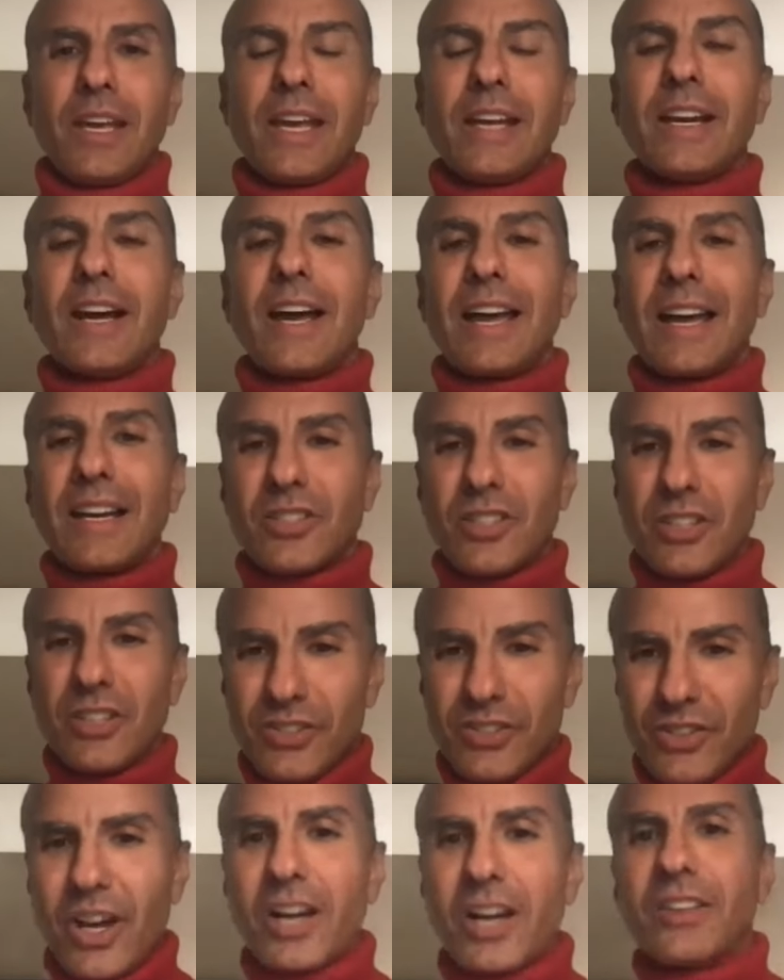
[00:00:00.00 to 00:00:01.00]
And I actually
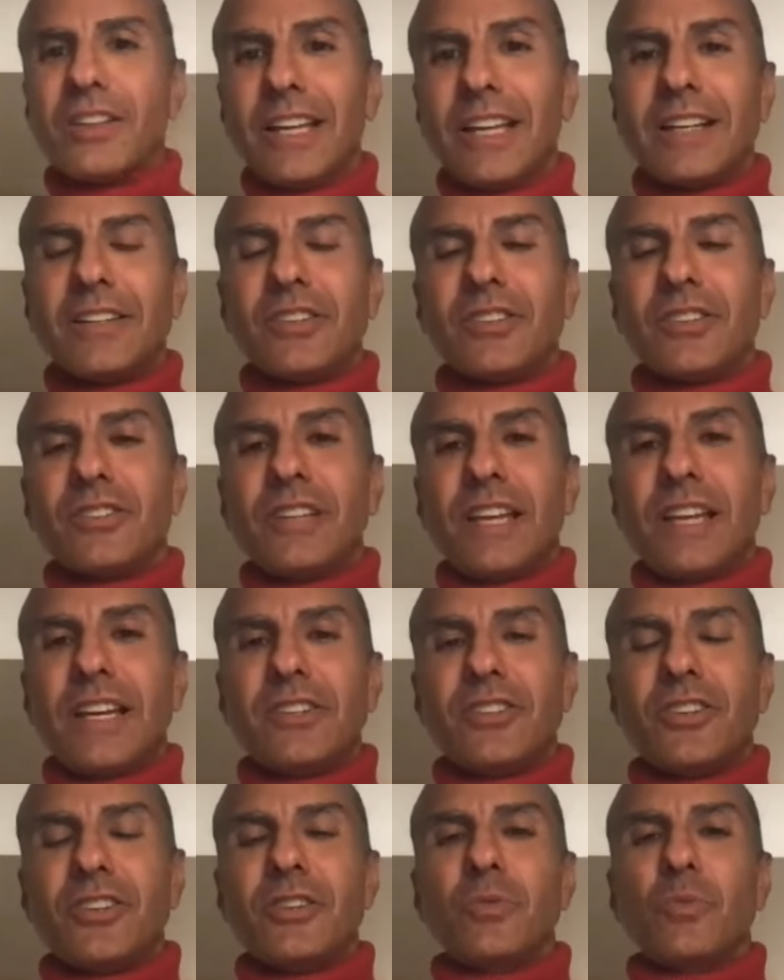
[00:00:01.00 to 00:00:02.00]
saw the
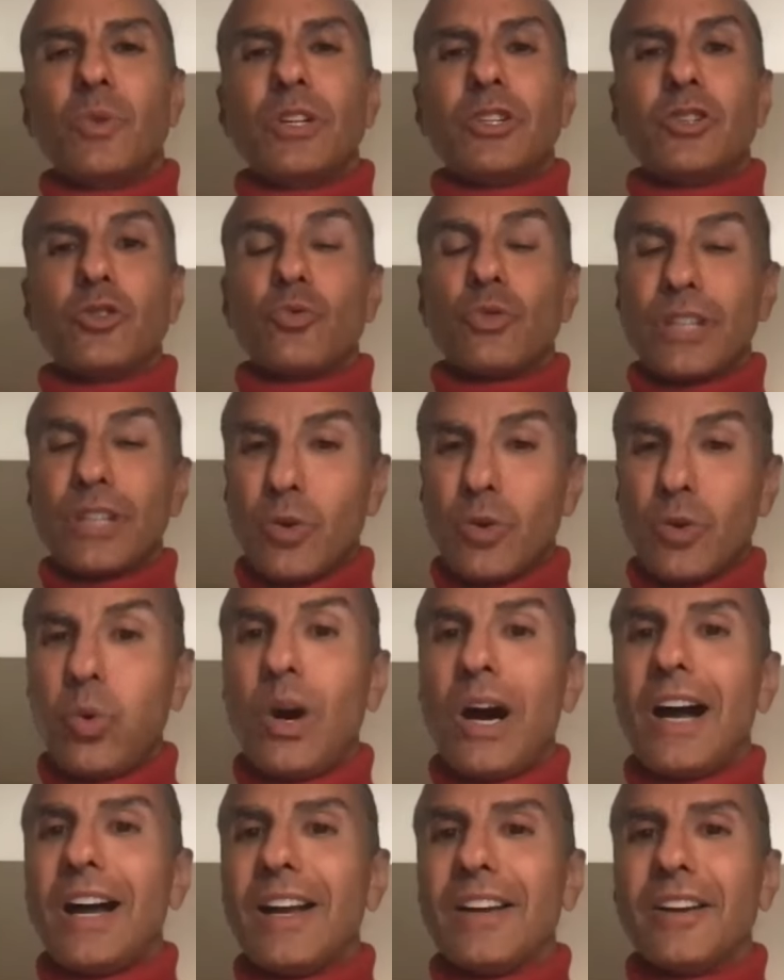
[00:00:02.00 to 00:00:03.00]
legislation which
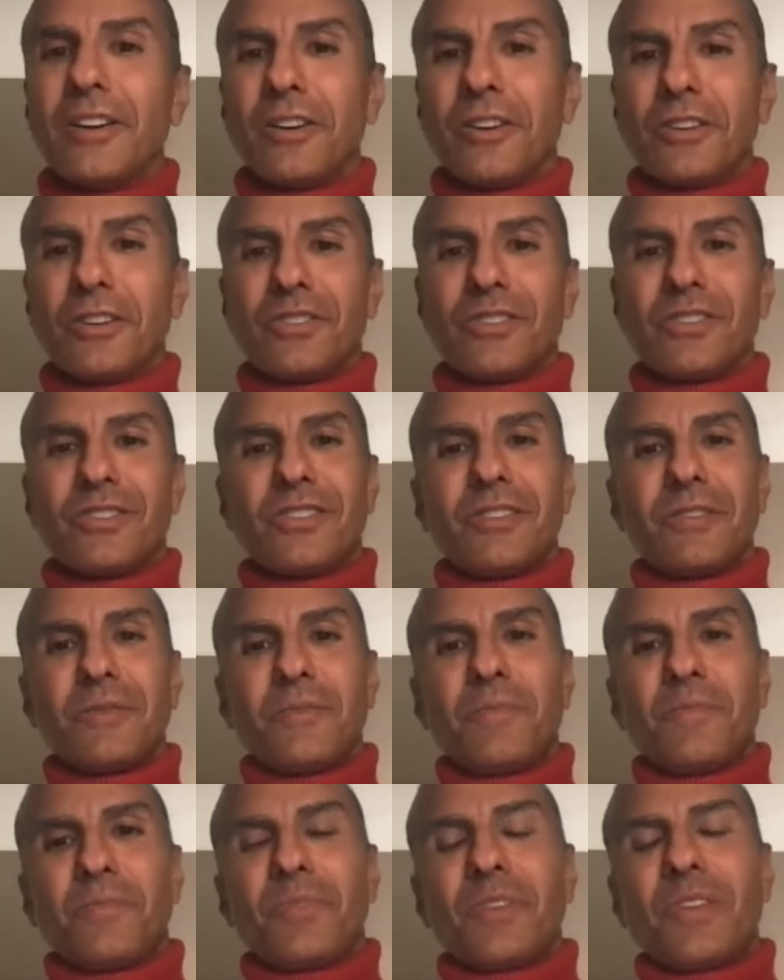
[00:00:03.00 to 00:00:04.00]
requires
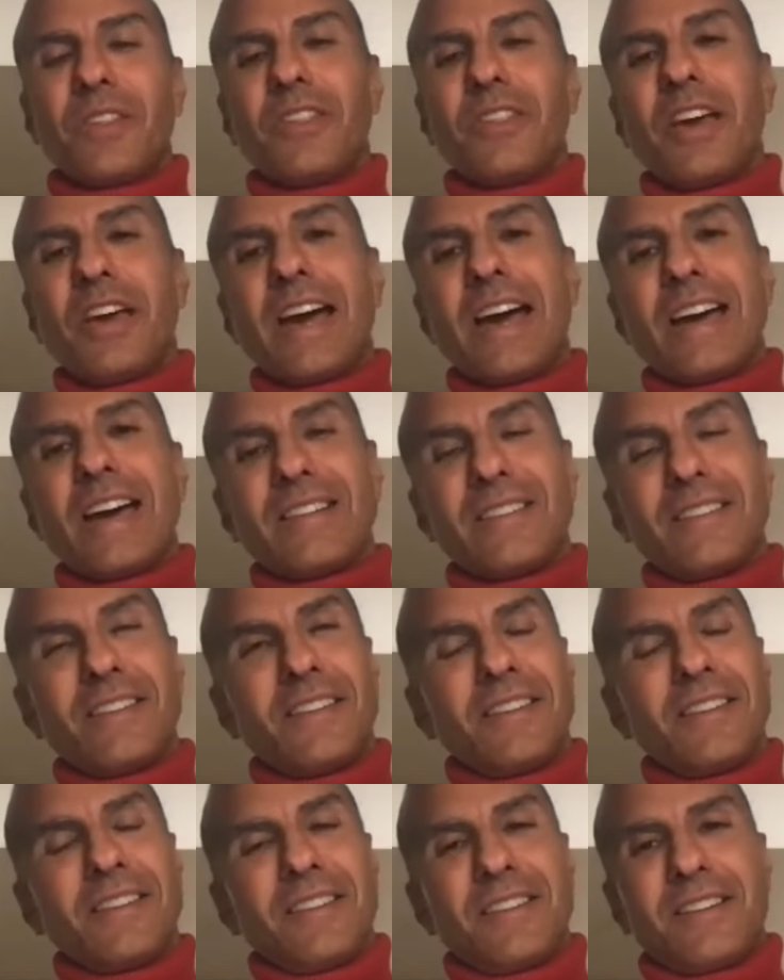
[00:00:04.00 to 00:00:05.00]
that
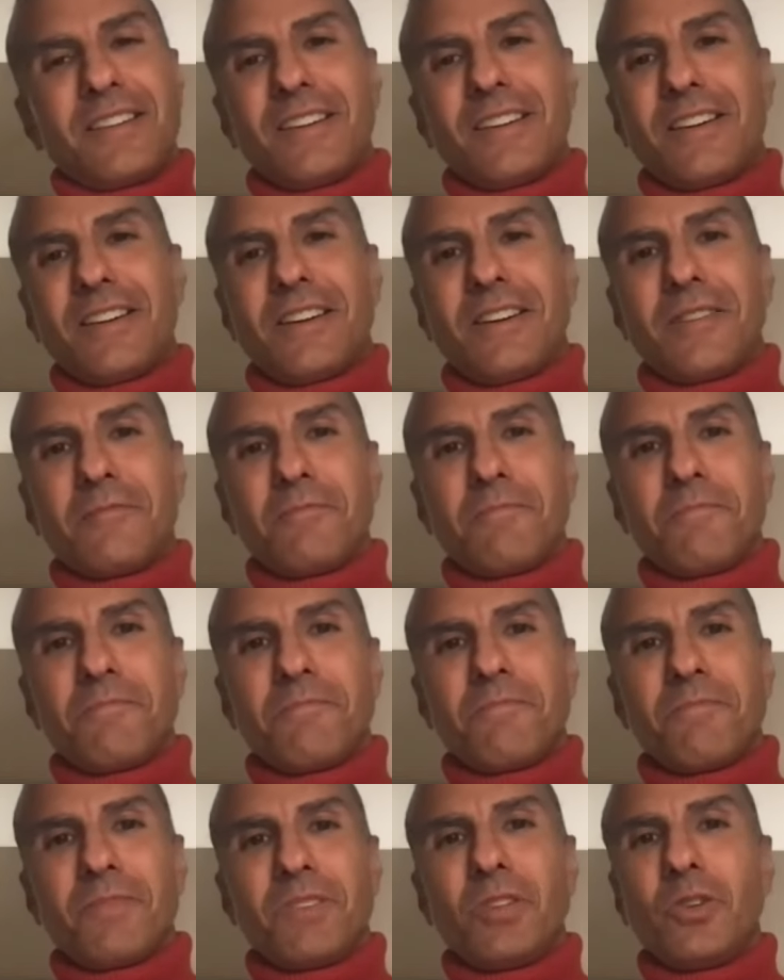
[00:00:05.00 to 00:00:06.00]

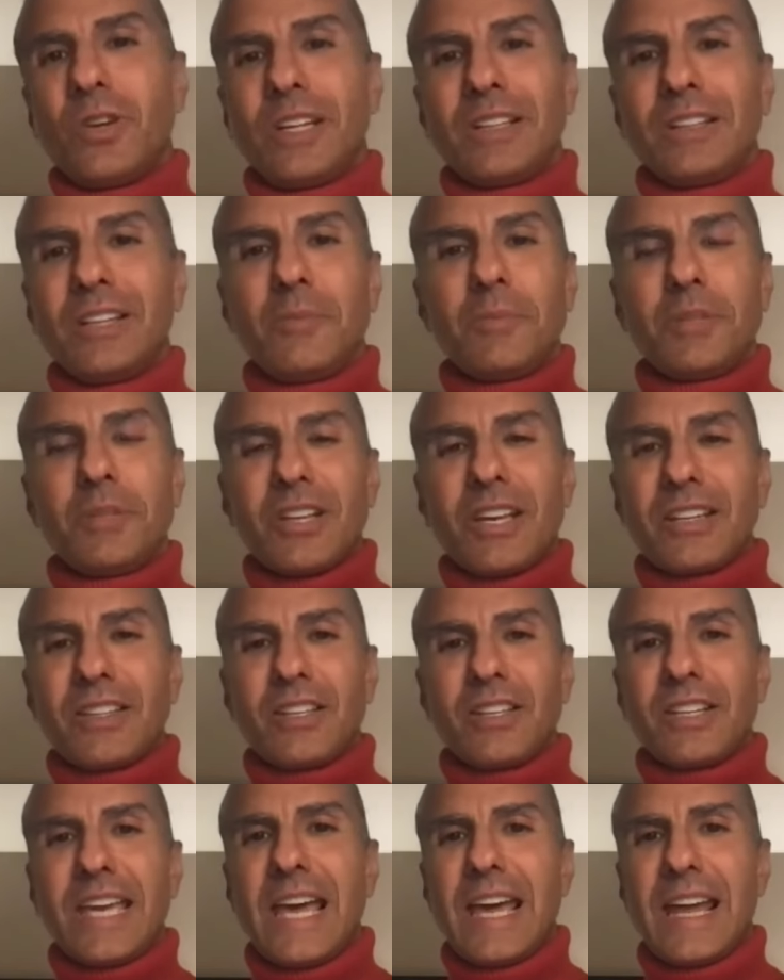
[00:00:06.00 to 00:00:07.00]
um, you know it limits
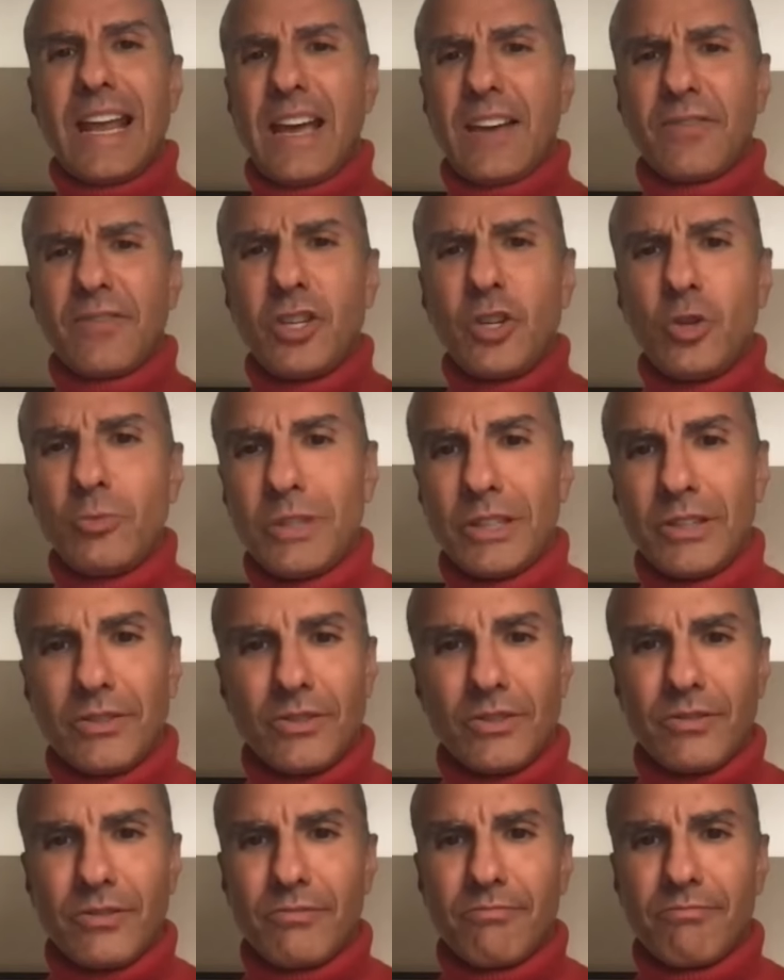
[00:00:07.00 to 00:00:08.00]
like you can't have
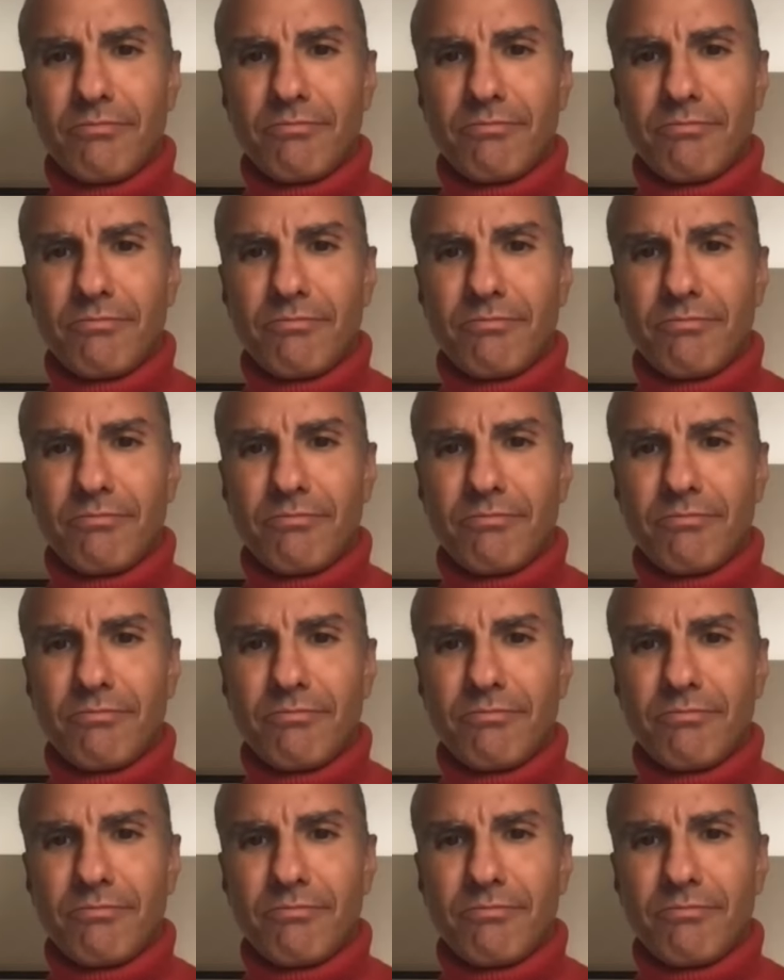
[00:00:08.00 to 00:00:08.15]
humans